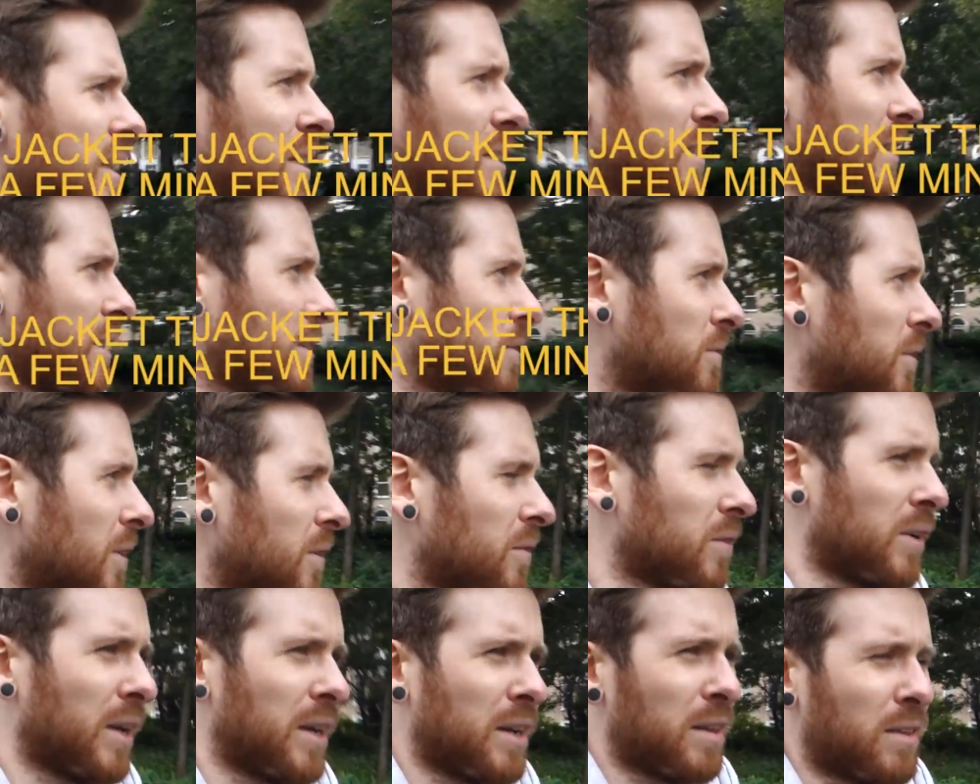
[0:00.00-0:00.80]
See if
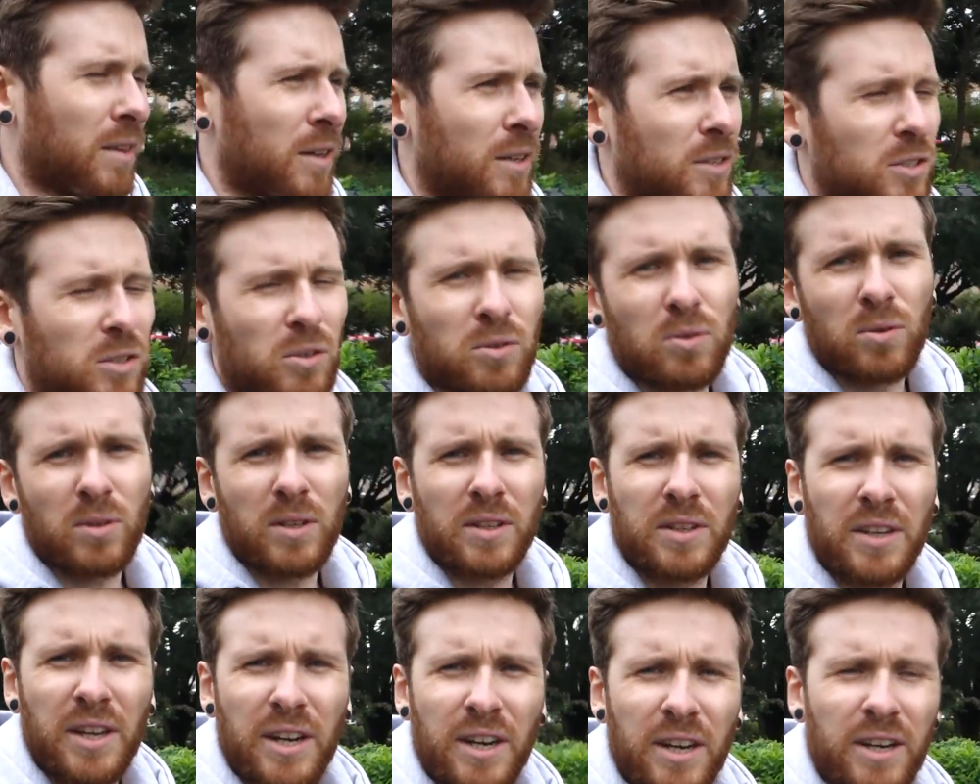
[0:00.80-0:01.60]
anything's cool
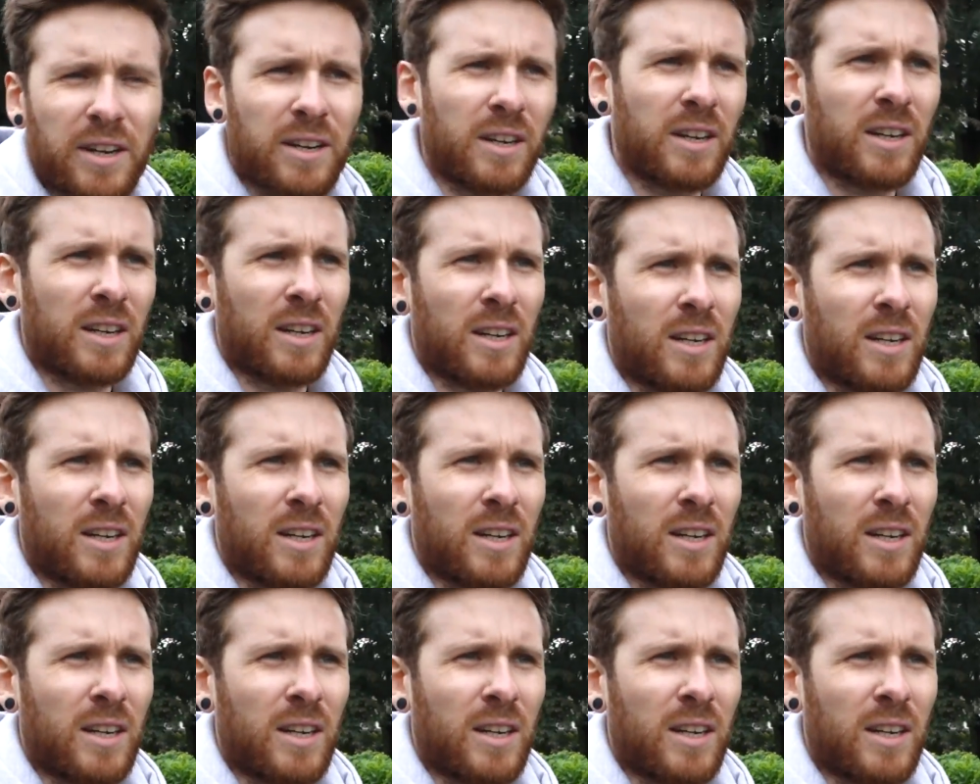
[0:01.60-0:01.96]
in there.